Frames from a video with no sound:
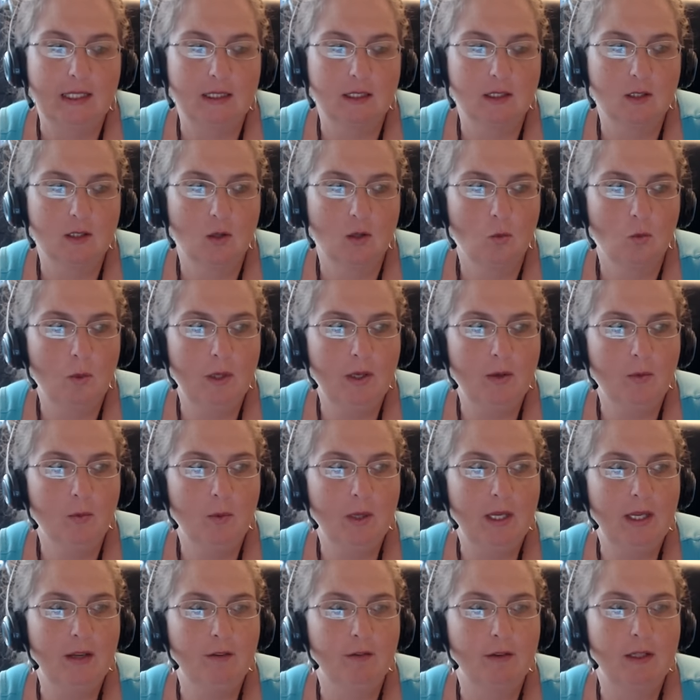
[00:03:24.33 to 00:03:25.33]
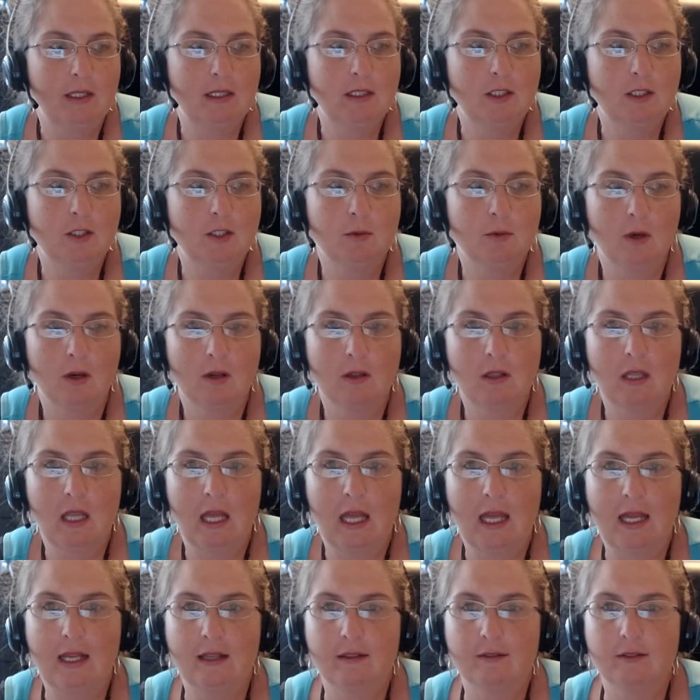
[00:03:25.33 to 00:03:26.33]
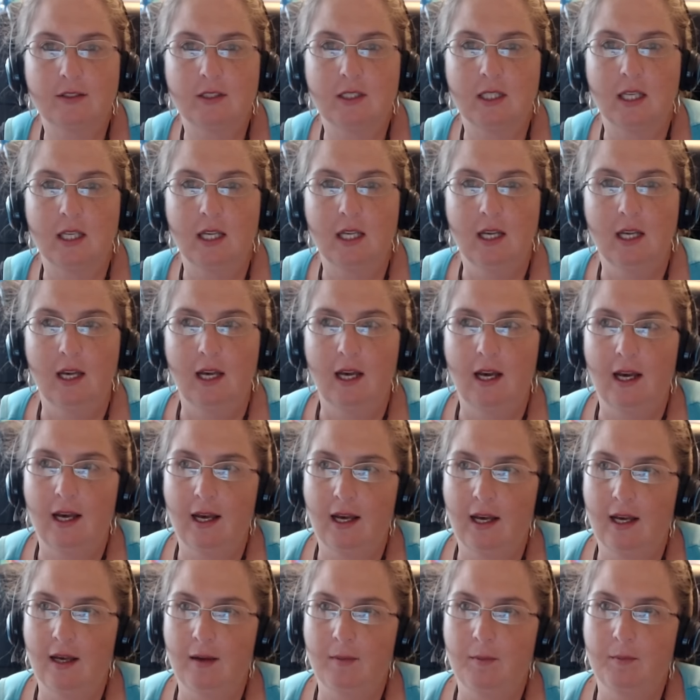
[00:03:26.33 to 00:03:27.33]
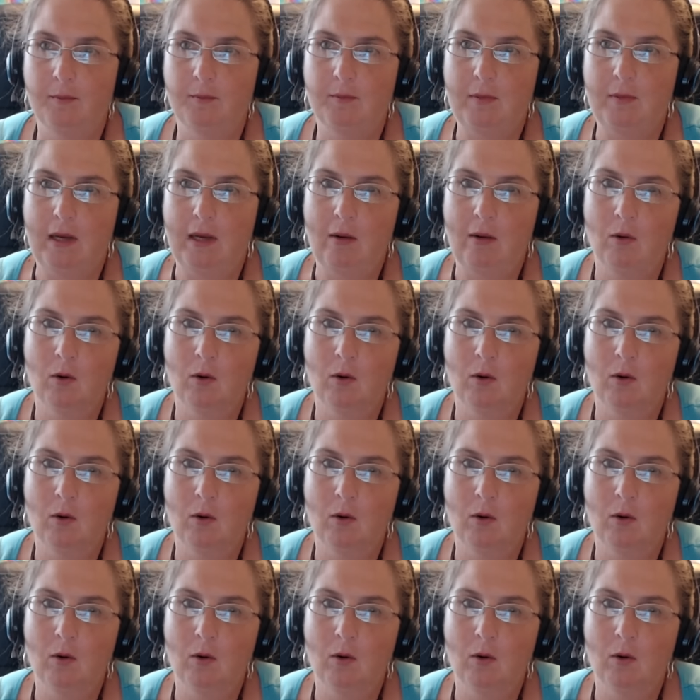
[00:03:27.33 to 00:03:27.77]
And so we weave into our lives um,